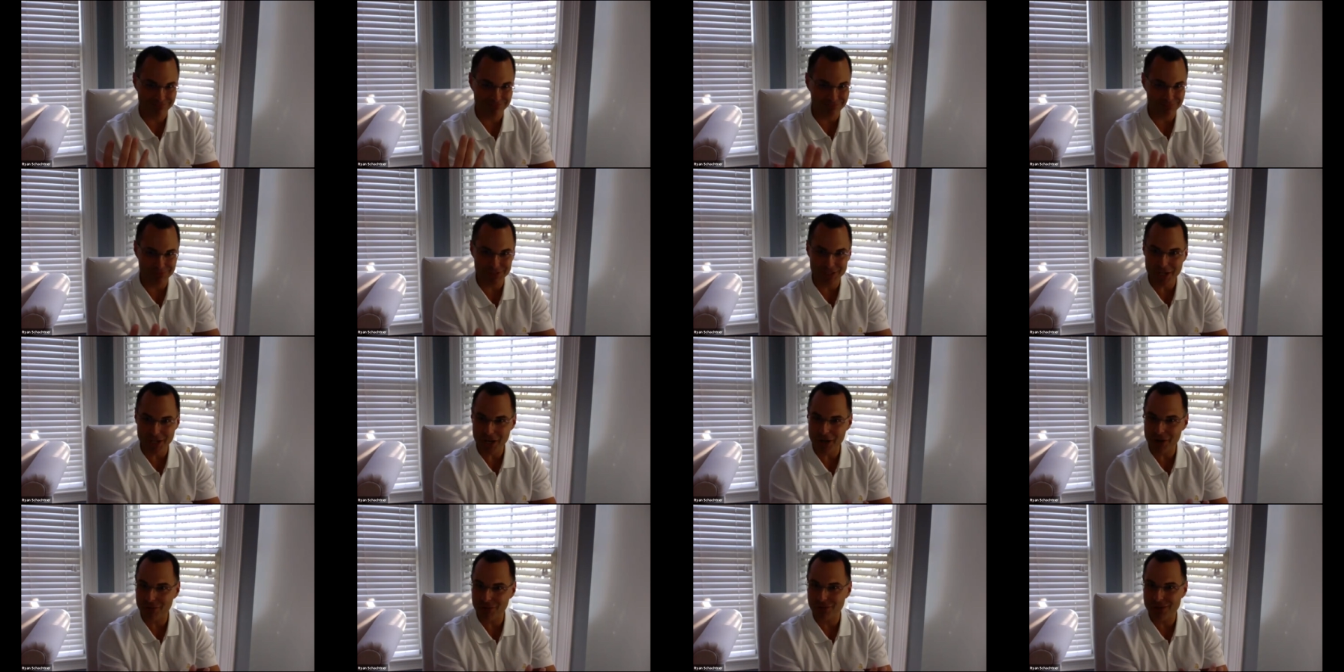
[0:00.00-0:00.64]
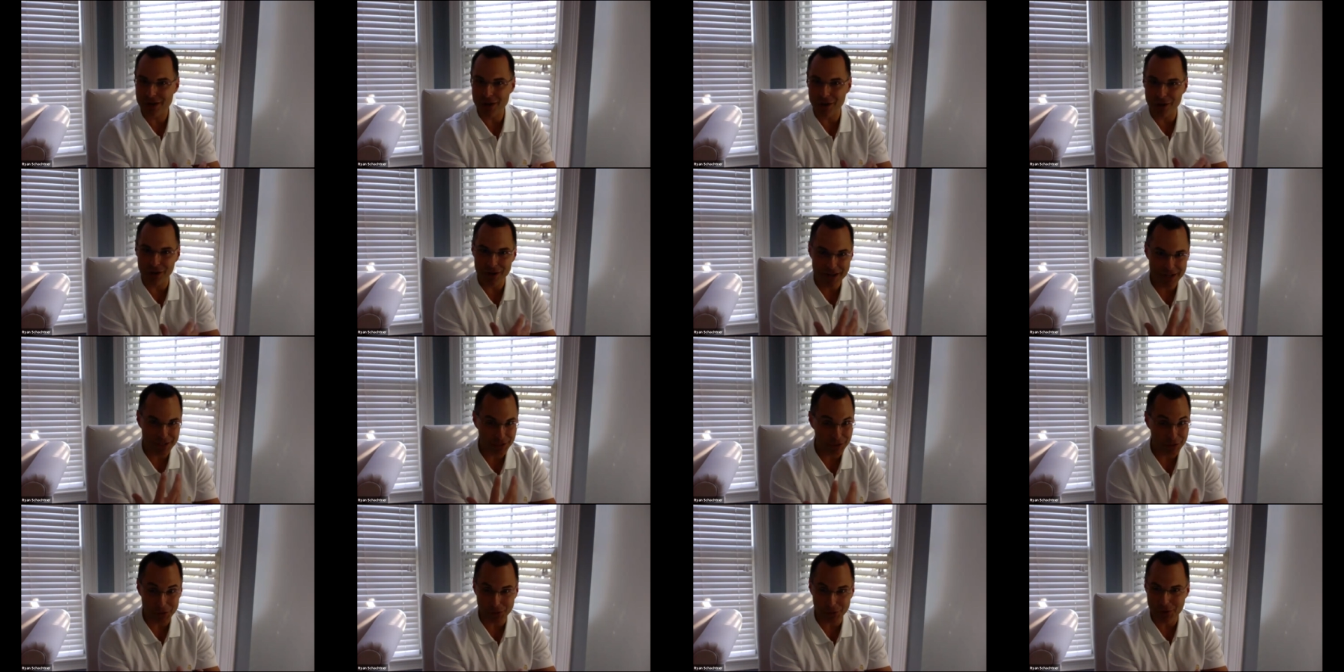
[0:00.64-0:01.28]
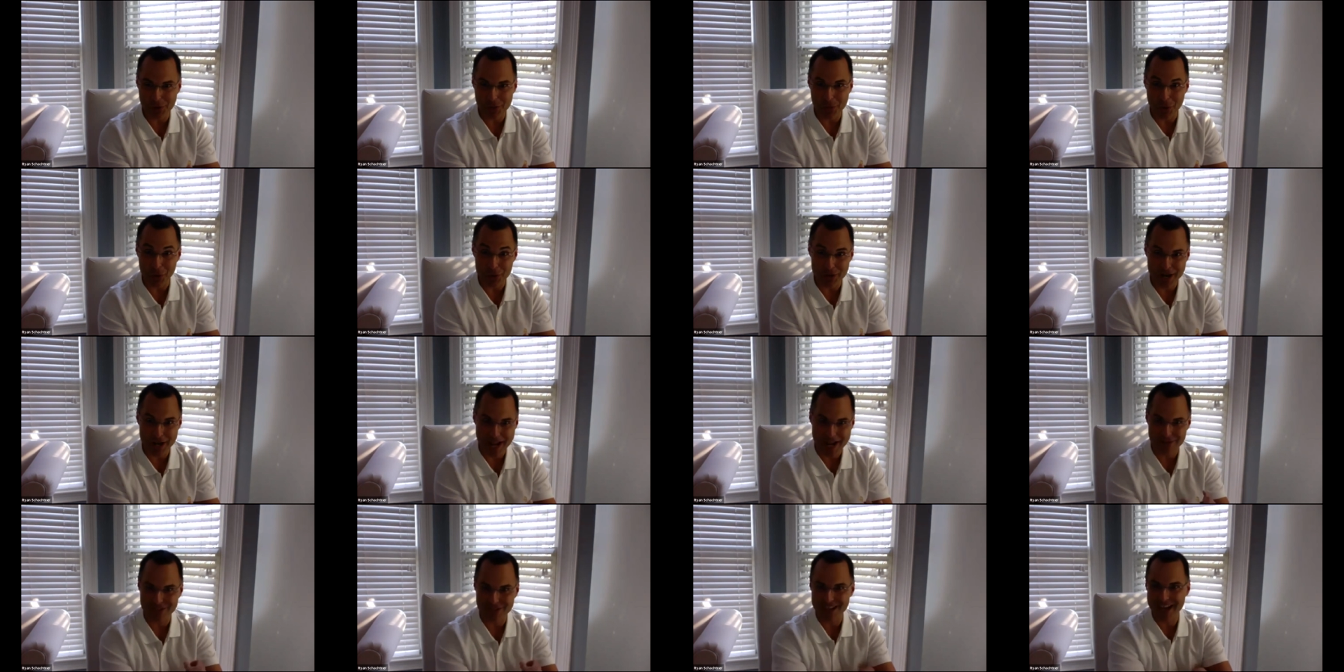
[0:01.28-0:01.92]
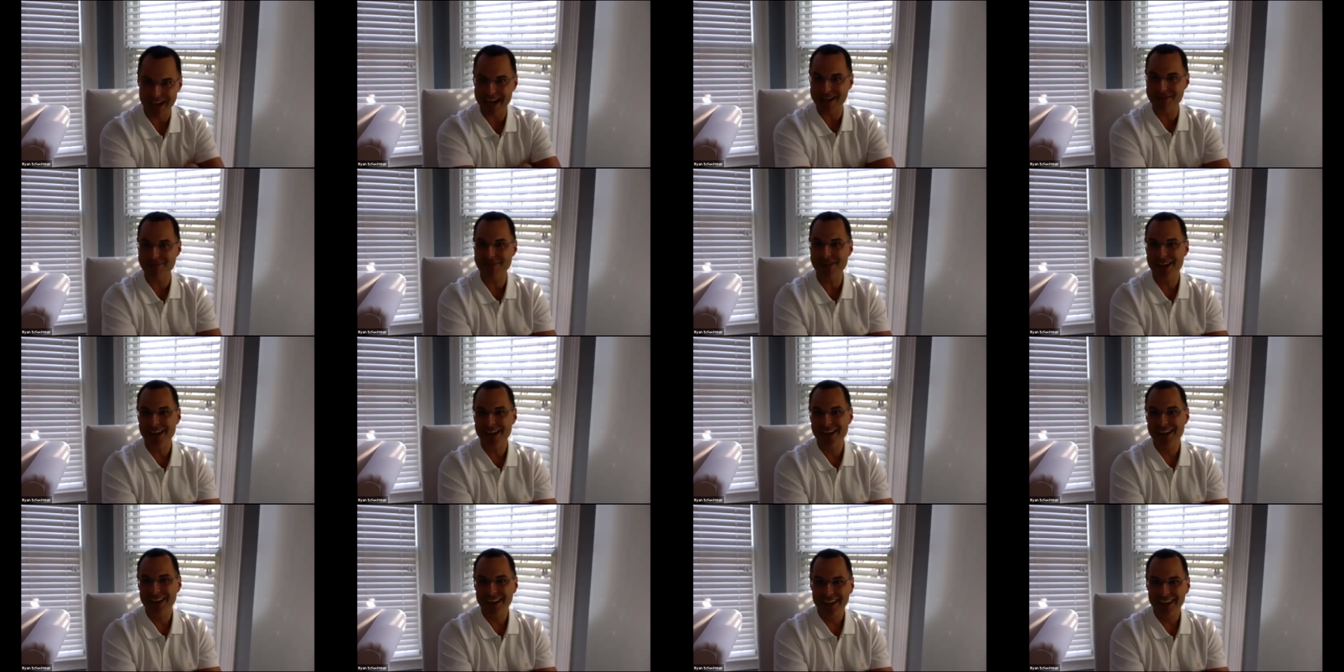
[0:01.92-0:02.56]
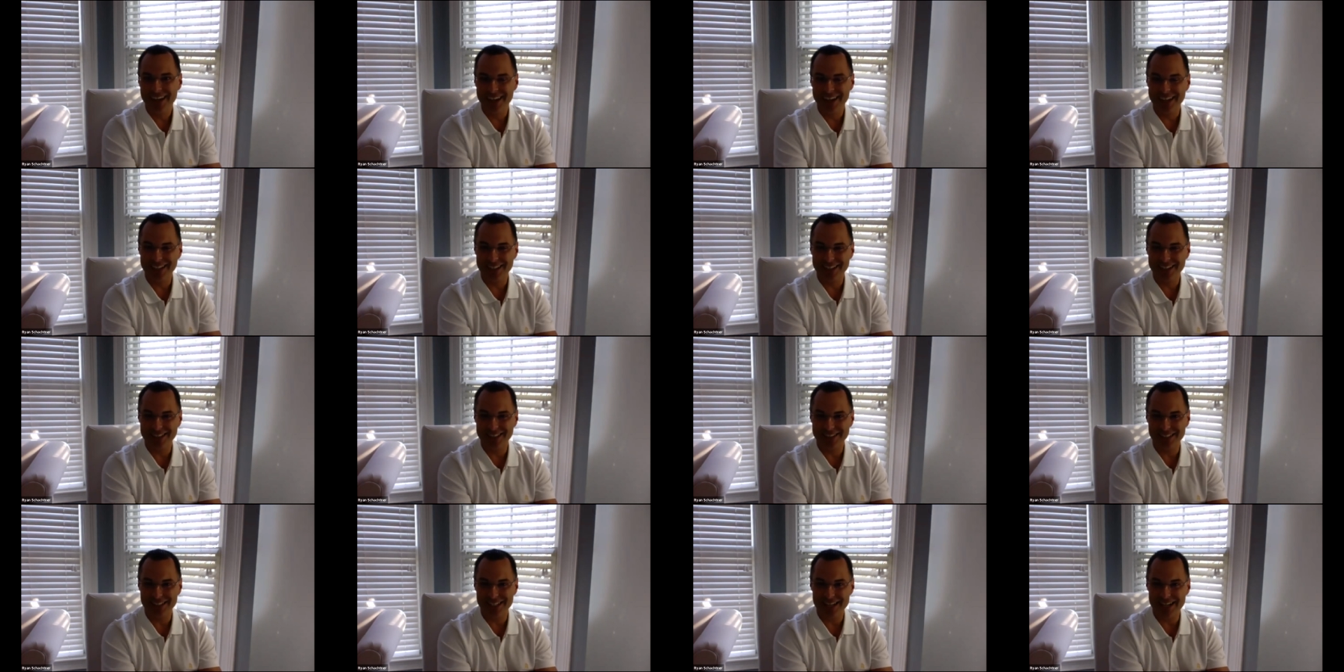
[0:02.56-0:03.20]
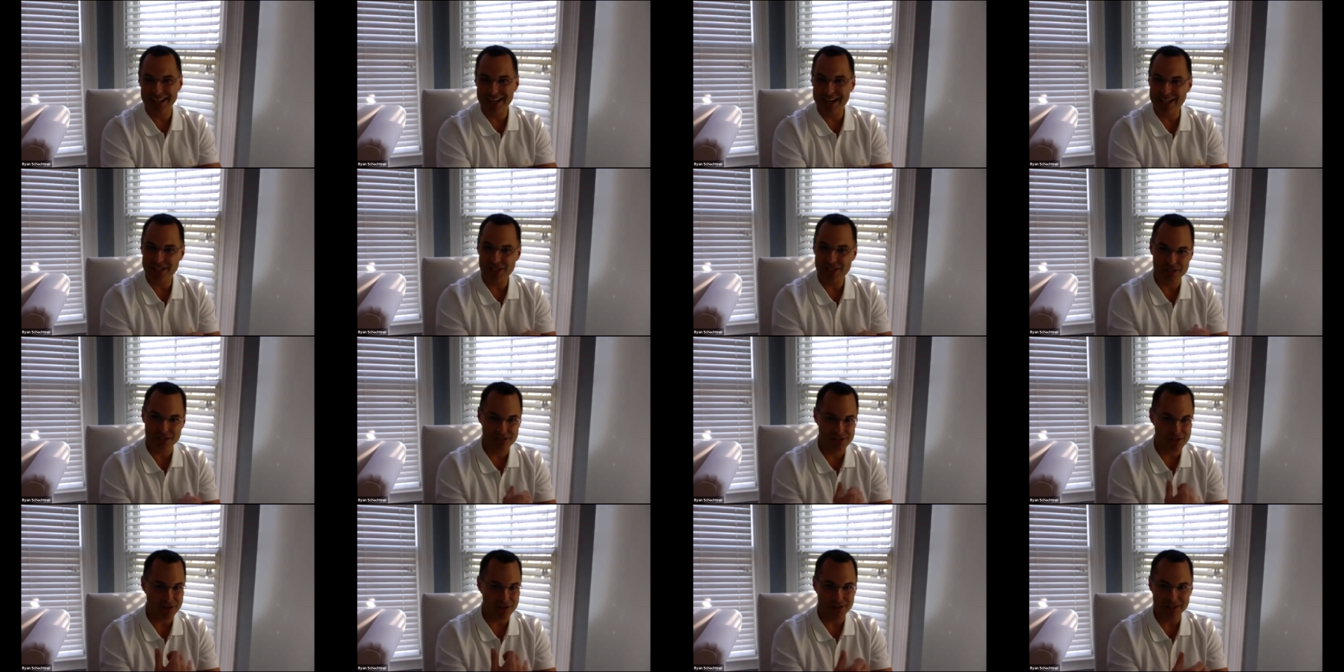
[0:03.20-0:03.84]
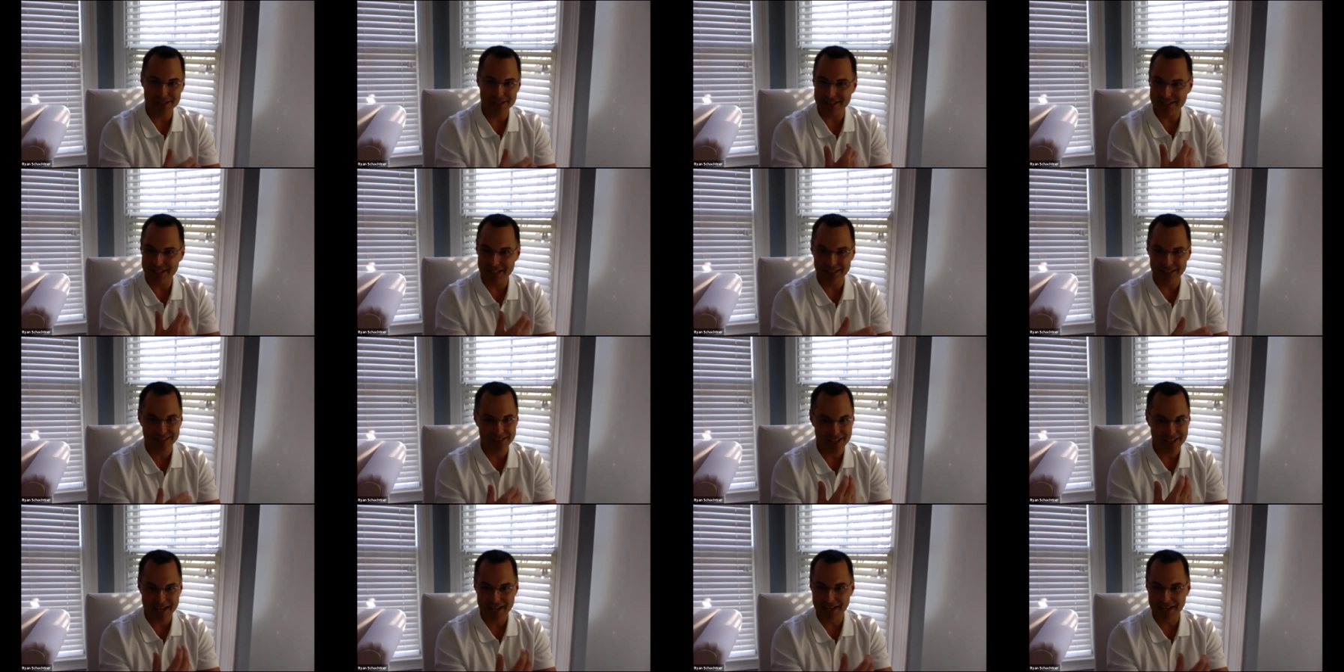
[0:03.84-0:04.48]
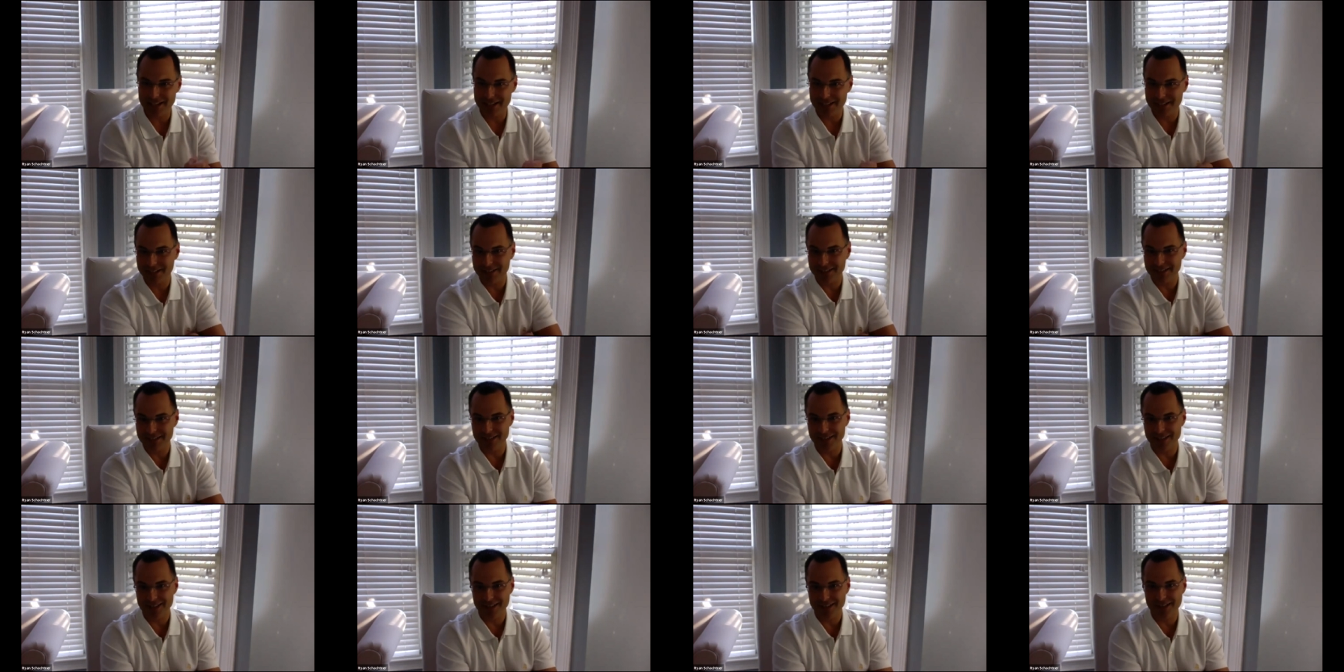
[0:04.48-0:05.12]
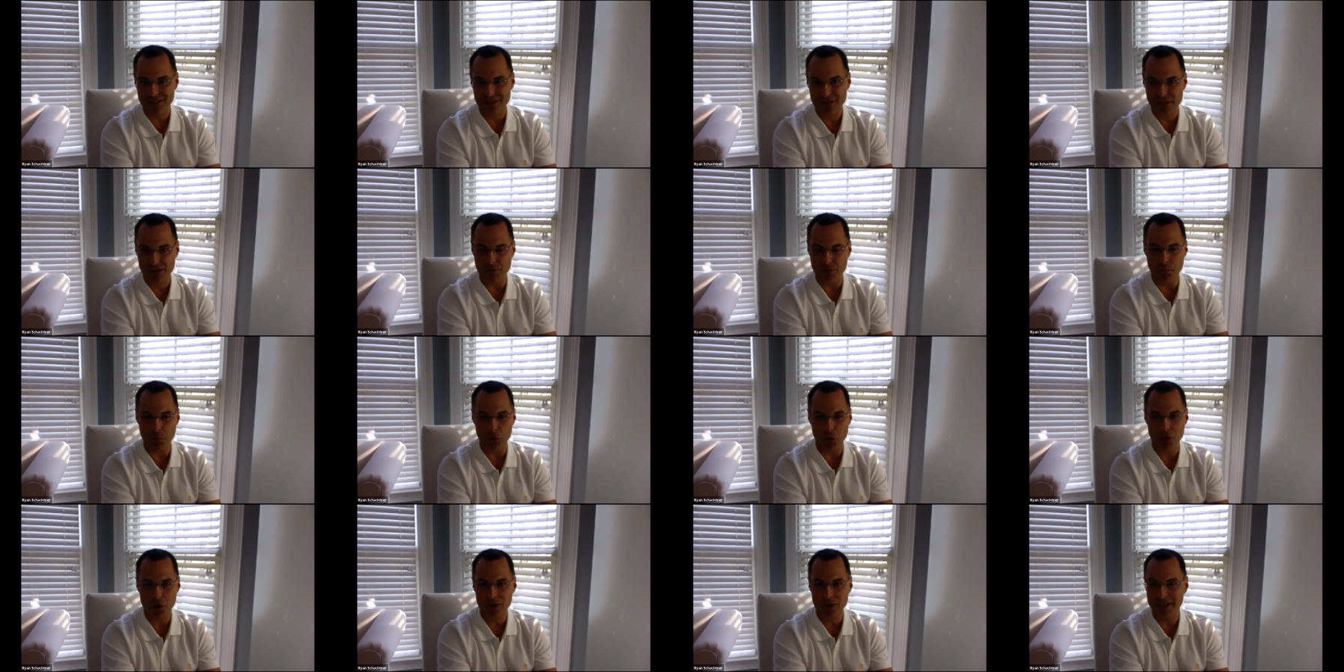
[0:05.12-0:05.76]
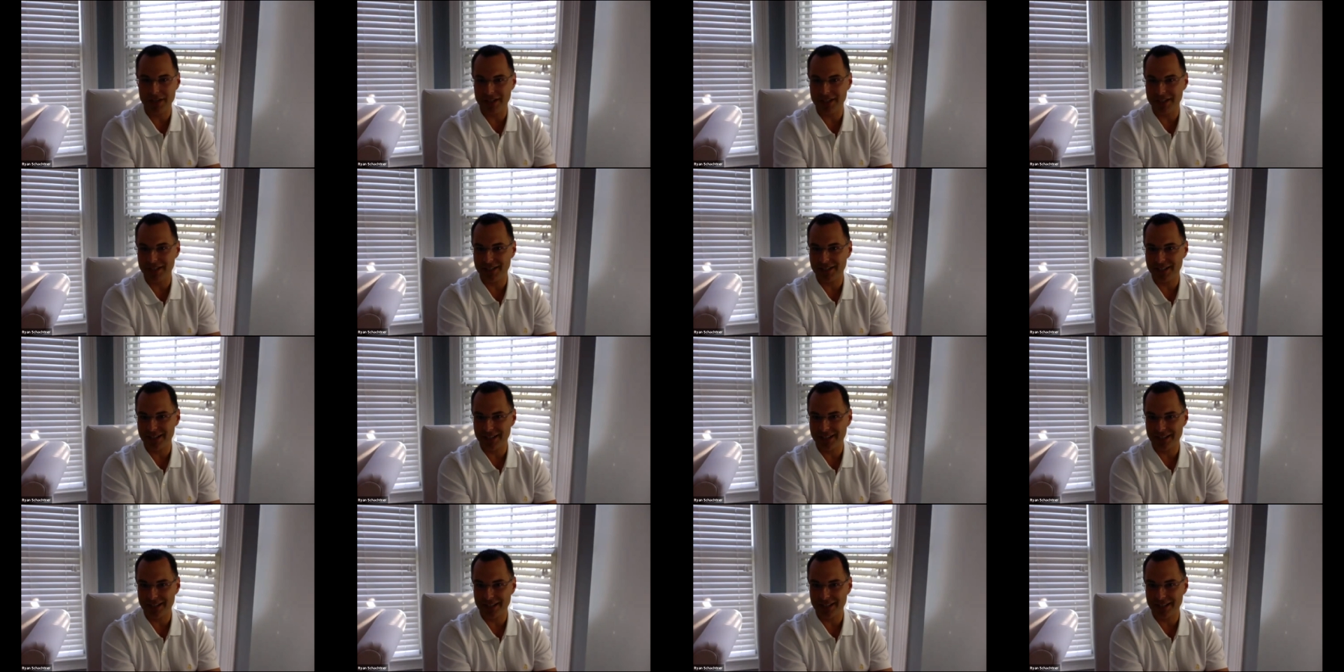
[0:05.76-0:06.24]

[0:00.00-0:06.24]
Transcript: we all had a little bit more downtime, and I just started dictating this book, and